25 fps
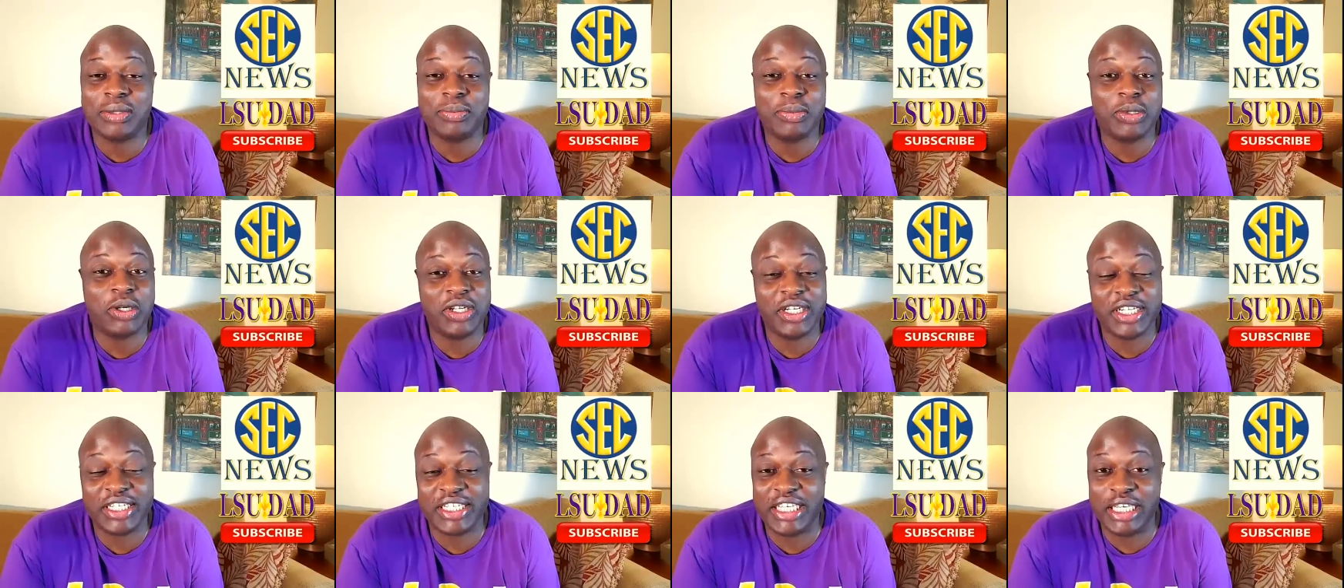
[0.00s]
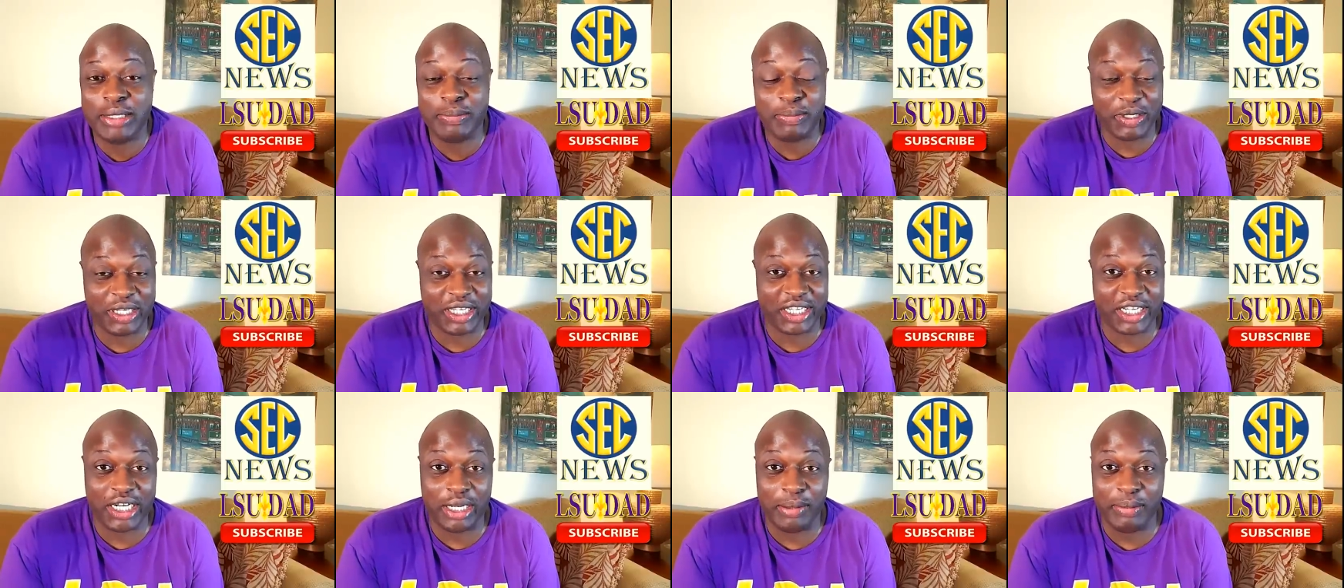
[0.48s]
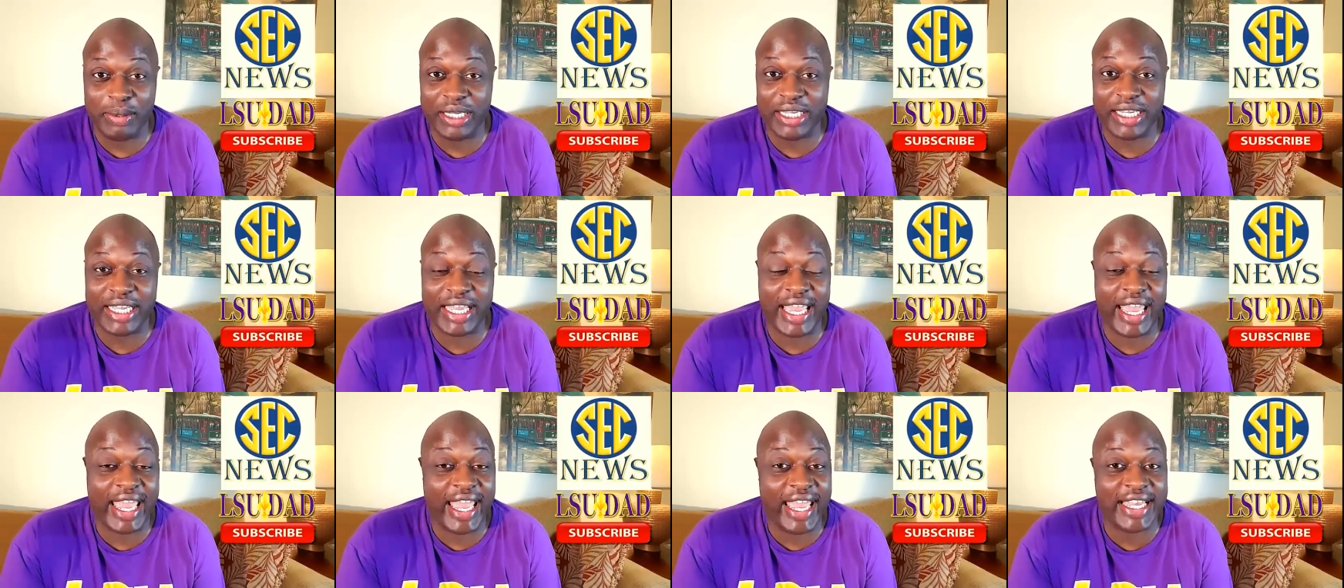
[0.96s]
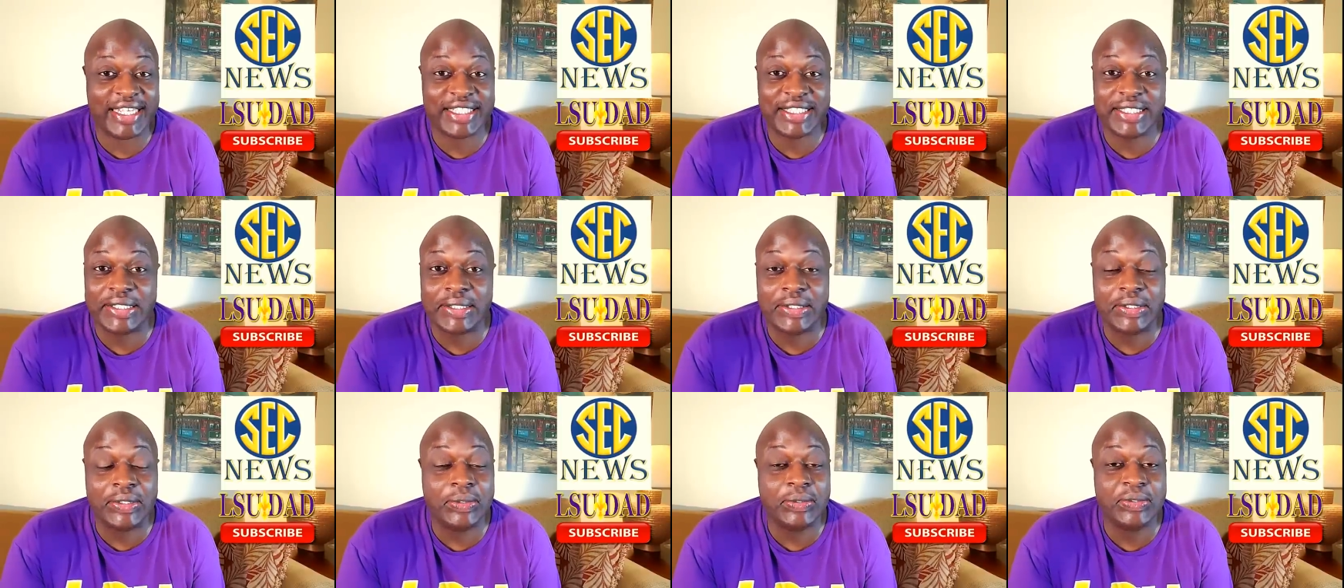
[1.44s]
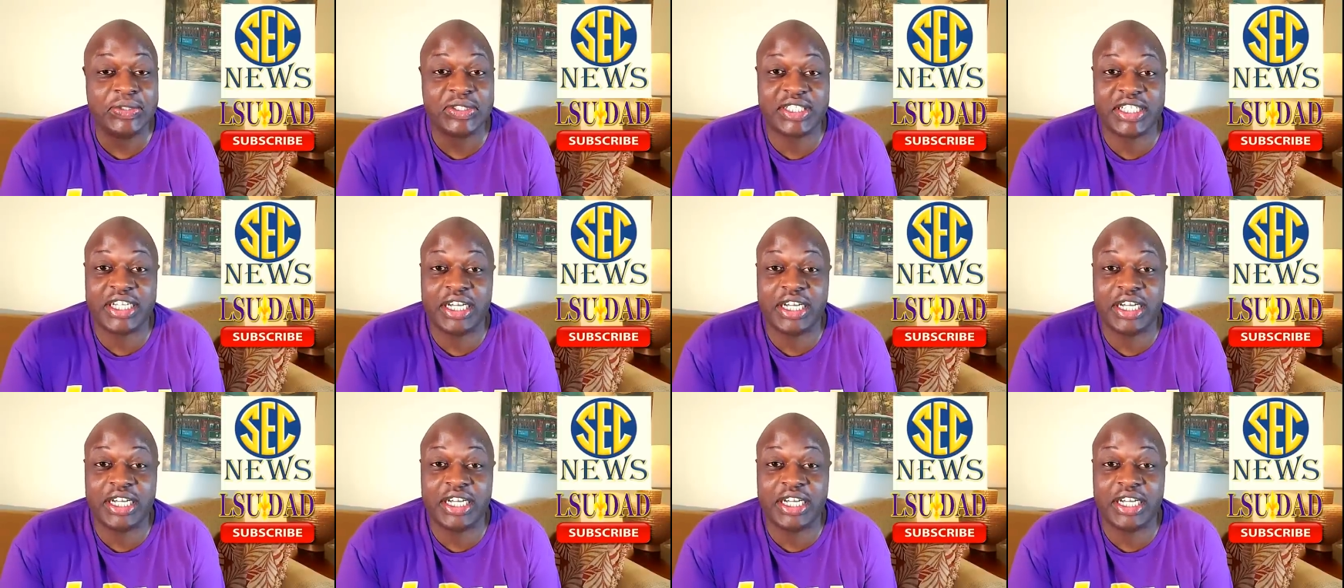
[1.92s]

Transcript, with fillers: I'm going to keep it coming. As the news